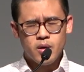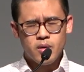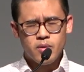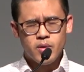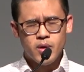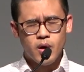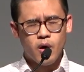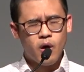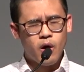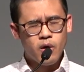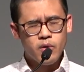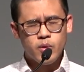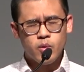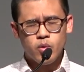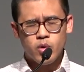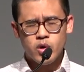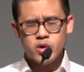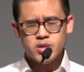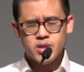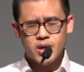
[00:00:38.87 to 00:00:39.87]
that all the
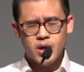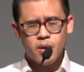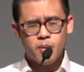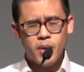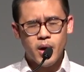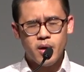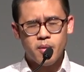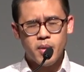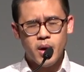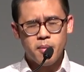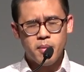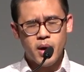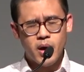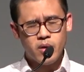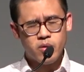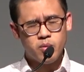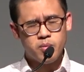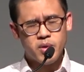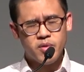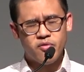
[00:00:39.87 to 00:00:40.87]
words that come out of my
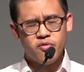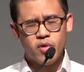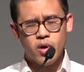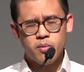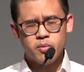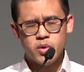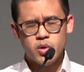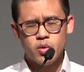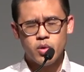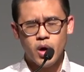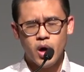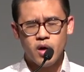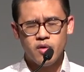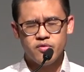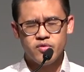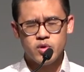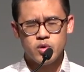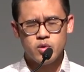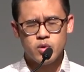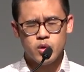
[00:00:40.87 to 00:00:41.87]
mouth would be from you and of
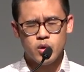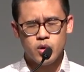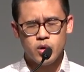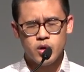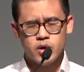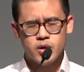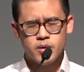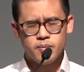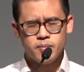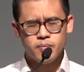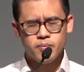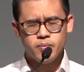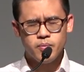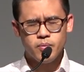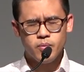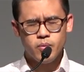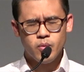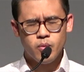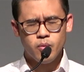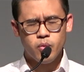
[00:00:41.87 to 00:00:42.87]
you, Lord.
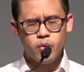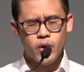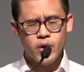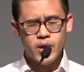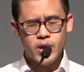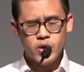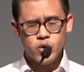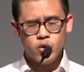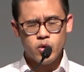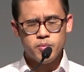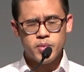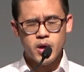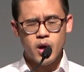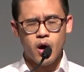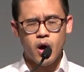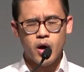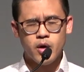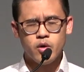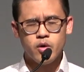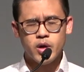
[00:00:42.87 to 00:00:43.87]
And pray that you would be
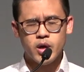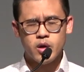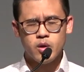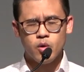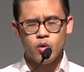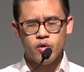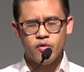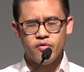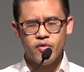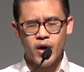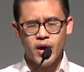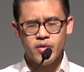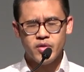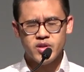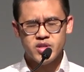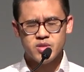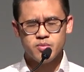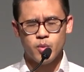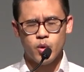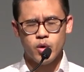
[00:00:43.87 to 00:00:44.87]
honored and glorified
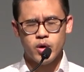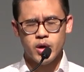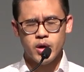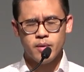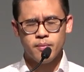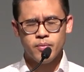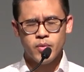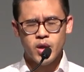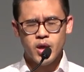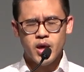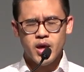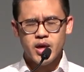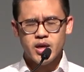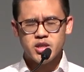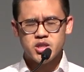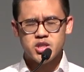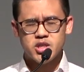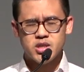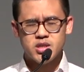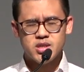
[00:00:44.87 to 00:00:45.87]
this morning. In
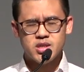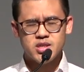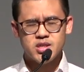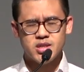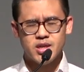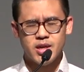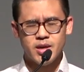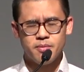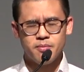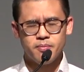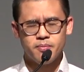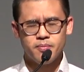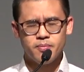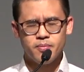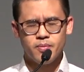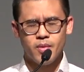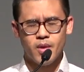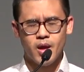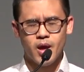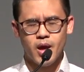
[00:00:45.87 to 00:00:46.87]
Jesus' name,
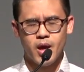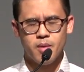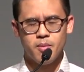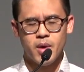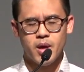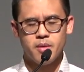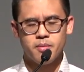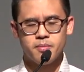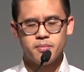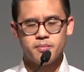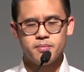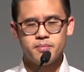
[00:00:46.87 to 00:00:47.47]
amen.